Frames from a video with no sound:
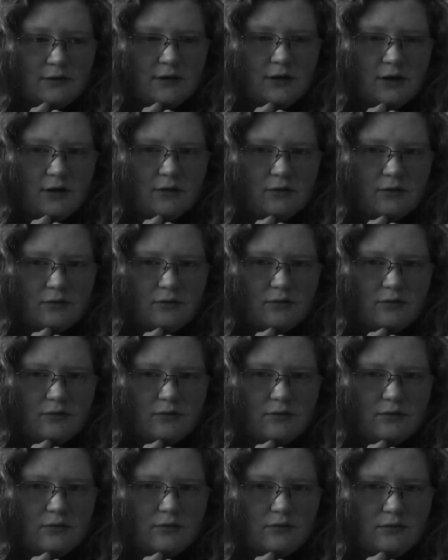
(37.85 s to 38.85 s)
know,
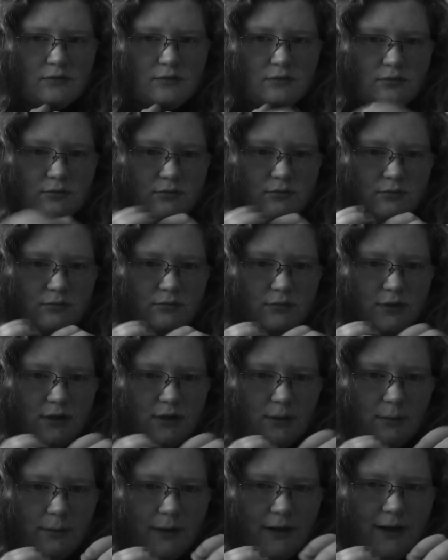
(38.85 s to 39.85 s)
a little
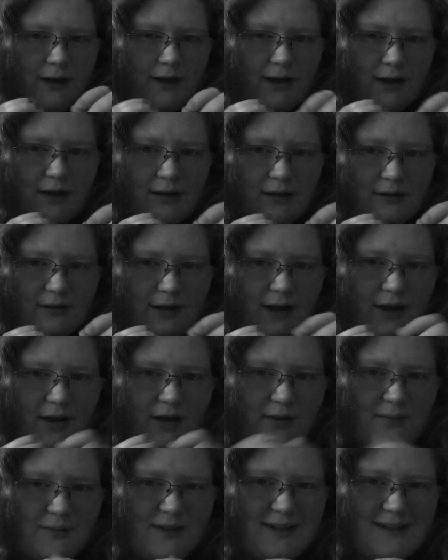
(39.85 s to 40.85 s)
bit at a time.